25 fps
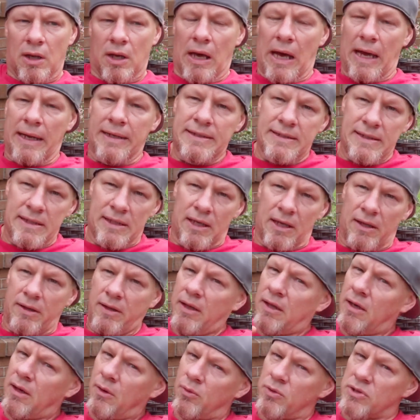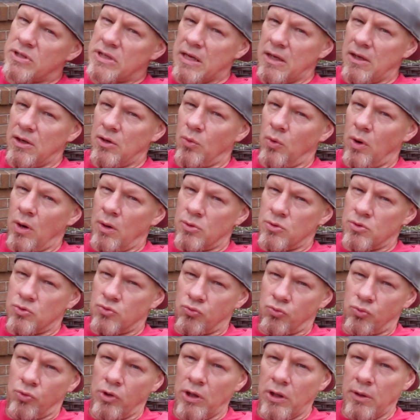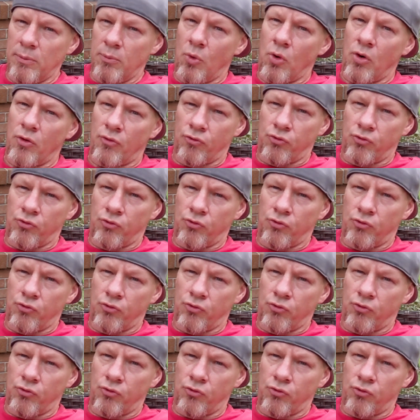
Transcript: I did, and then it was getting to where it was really more